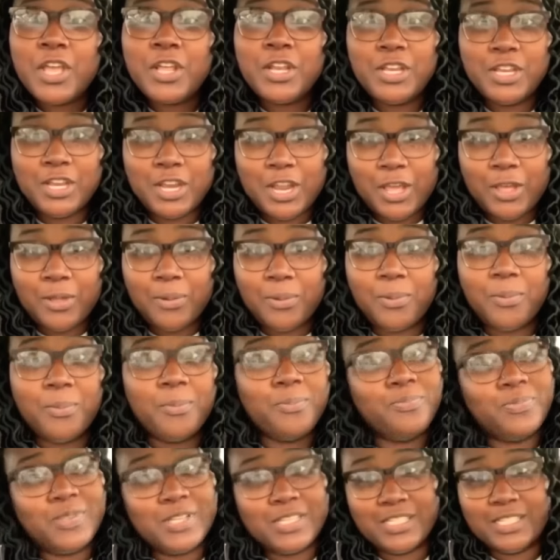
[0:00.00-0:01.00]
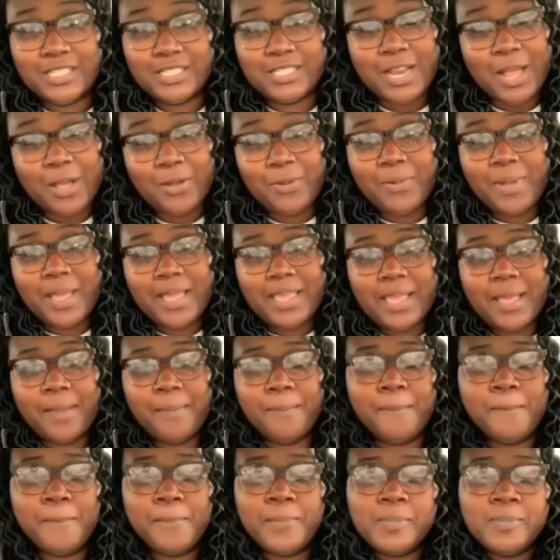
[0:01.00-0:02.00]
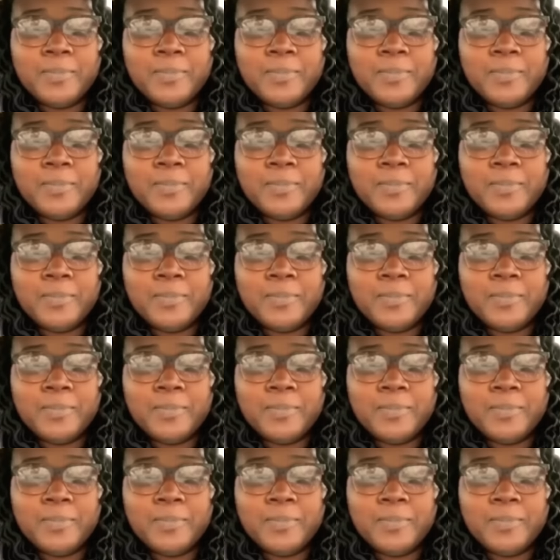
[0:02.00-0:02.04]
No, this is not who I am.